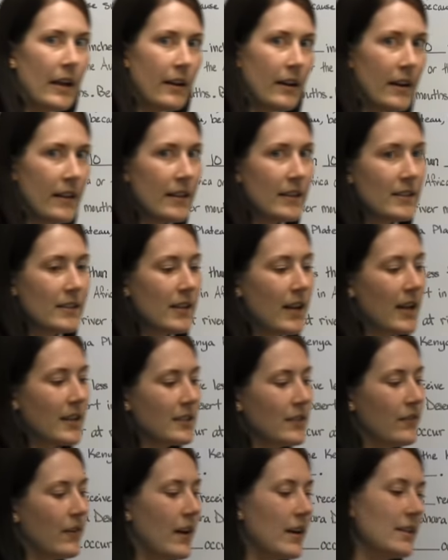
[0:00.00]
area that's
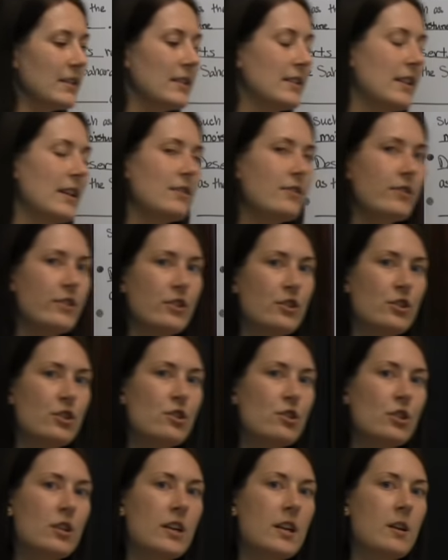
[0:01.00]
classified as a desert. It's
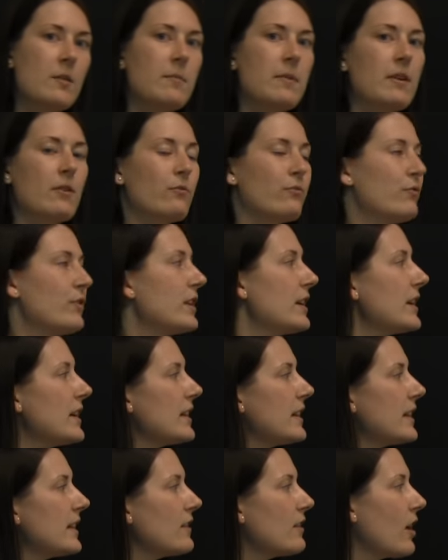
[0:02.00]
usually going to be a
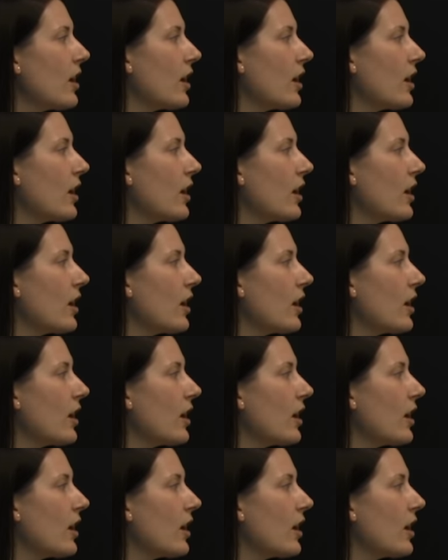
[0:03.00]
really